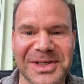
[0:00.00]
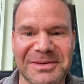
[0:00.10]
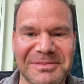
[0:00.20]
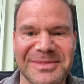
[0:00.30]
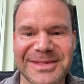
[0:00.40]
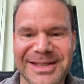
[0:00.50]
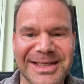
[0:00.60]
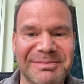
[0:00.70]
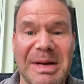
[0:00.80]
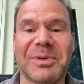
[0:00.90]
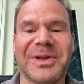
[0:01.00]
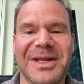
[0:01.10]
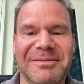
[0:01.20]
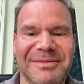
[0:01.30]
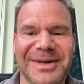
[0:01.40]
and people
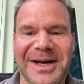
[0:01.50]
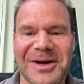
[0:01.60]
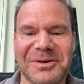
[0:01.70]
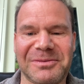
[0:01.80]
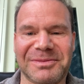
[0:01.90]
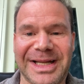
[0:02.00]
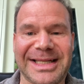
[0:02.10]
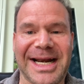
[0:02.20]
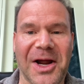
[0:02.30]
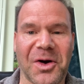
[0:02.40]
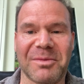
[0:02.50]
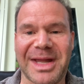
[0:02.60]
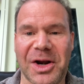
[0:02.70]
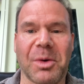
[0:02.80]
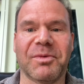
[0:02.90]
that you know think they know him,
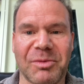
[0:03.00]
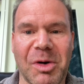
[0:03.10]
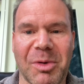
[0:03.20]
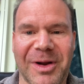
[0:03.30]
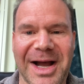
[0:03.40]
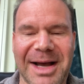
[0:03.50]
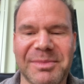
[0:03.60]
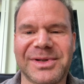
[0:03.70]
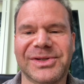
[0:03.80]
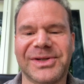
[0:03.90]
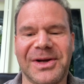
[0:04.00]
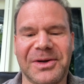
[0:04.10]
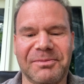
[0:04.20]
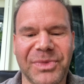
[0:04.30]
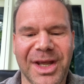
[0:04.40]
they know him from RoboCop.
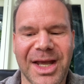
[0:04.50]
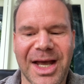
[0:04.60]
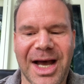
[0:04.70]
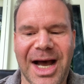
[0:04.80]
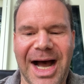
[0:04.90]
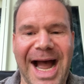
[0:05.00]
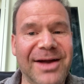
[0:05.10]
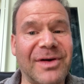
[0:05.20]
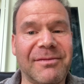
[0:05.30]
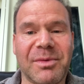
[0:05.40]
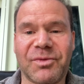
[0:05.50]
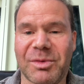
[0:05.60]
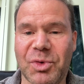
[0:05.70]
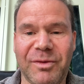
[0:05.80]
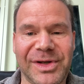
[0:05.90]
So I love him
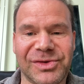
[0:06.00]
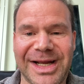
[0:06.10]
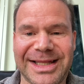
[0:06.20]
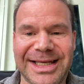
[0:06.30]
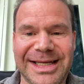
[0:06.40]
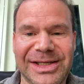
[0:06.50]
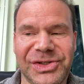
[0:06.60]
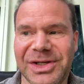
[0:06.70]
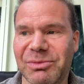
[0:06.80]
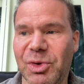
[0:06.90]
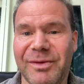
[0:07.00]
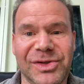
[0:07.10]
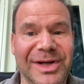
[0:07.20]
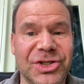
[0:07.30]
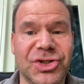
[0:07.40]
from movies like this and
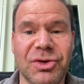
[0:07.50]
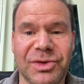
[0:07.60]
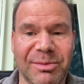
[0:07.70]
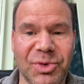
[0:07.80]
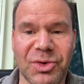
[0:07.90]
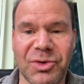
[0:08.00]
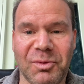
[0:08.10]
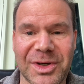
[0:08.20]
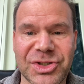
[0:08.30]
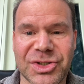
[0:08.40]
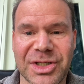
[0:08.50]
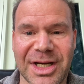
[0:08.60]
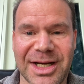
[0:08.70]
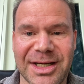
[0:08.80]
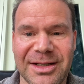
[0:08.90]
movies like Shoot the Moon, which
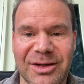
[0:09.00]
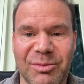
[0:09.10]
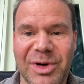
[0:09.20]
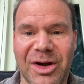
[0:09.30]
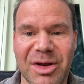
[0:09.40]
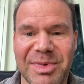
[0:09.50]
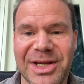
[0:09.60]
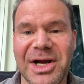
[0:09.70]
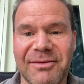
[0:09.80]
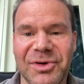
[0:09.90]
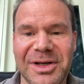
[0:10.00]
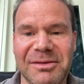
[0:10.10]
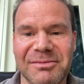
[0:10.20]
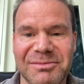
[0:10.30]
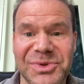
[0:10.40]
uh, I'll probably be
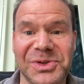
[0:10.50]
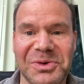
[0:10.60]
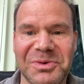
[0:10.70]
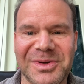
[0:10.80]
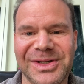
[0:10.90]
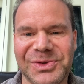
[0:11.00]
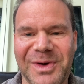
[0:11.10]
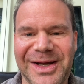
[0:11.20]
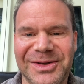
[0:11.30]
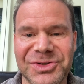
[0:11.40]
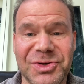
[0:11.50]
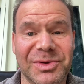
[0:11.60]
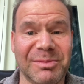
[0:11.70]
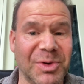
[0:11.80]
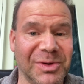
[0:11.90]
covering soon as well. Shoot
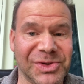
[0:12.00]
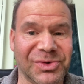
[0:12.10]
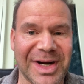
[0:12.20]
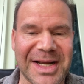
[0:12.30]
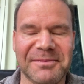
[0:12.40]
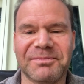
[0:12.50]
the Moon is great.